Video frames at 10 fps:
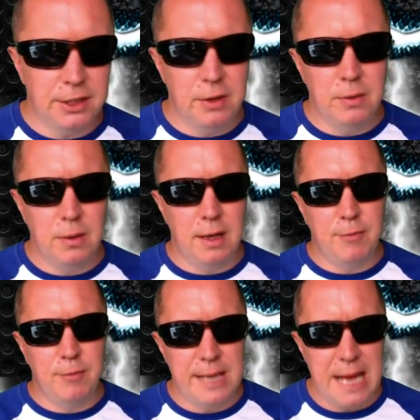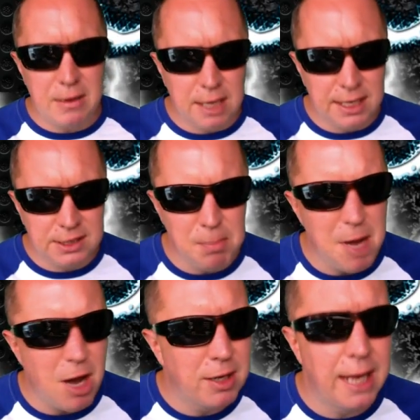to, if we now clicked on
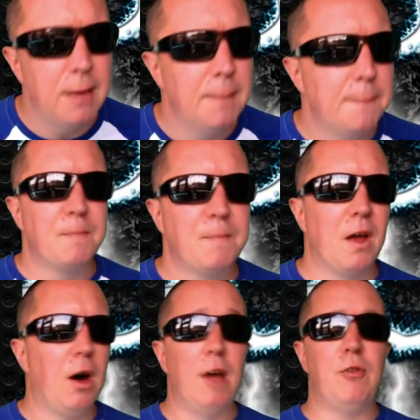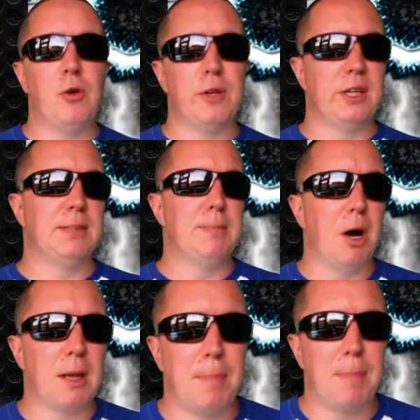market, I avoid using
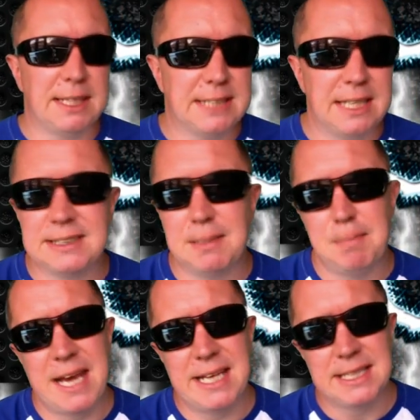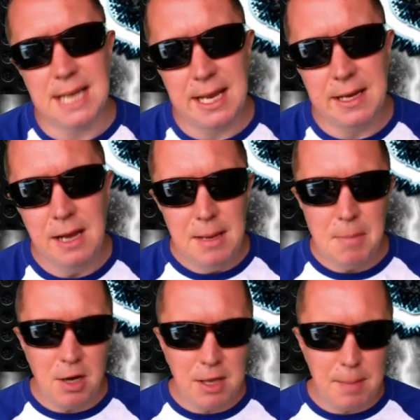marketplace unless I'm panic selling.
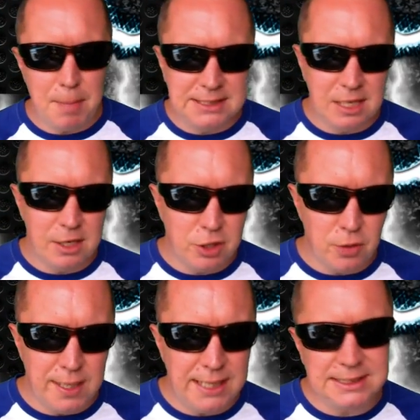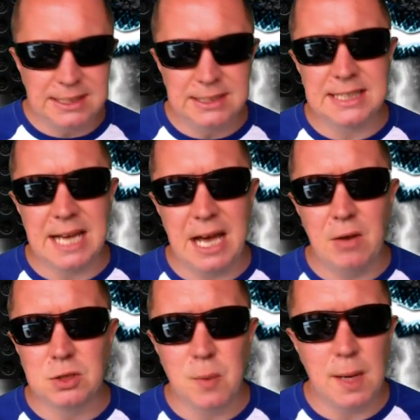Marketplace is going to do an instant
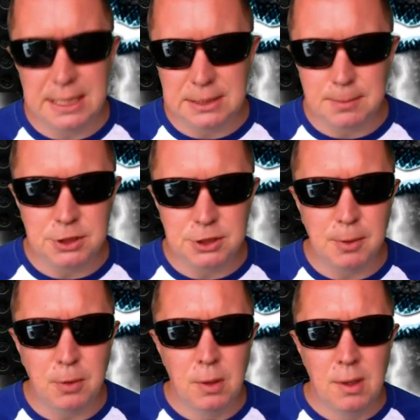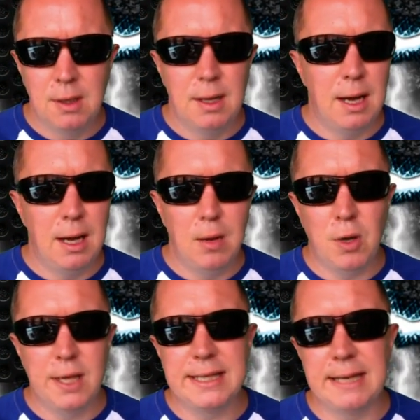sale as quickly as possible at
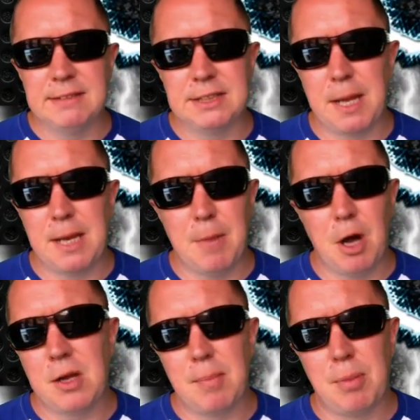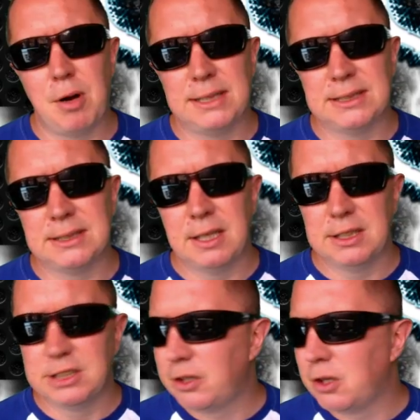what it deems to be the market price.
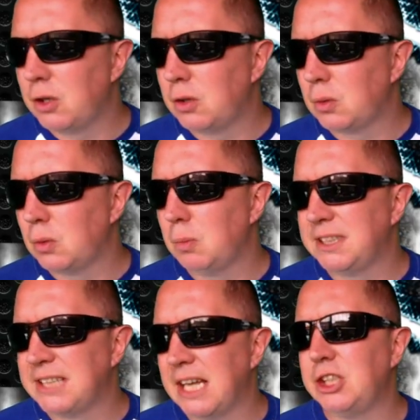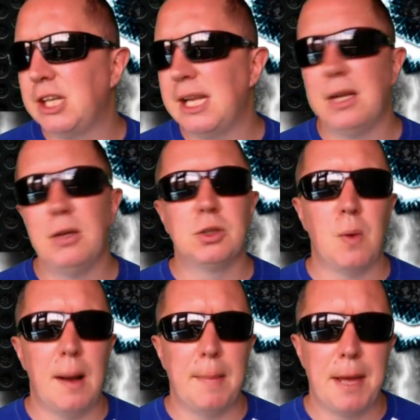So you could potentially lose
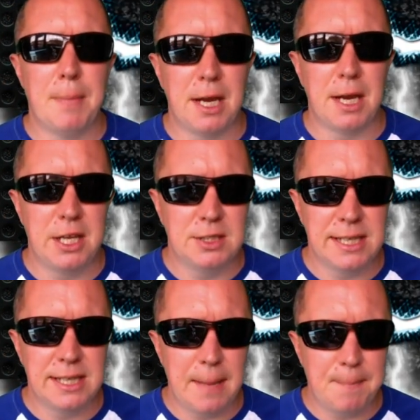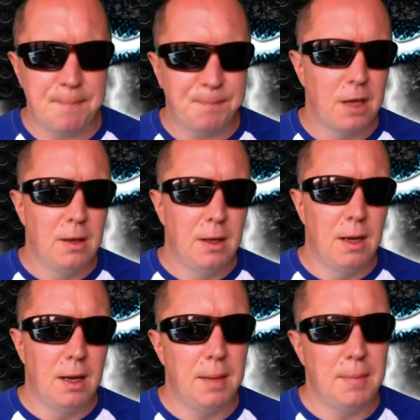quite a bit of money using that.
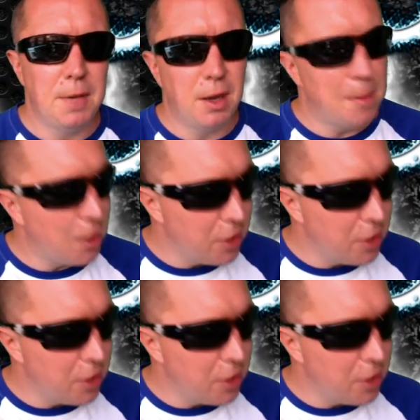And I'm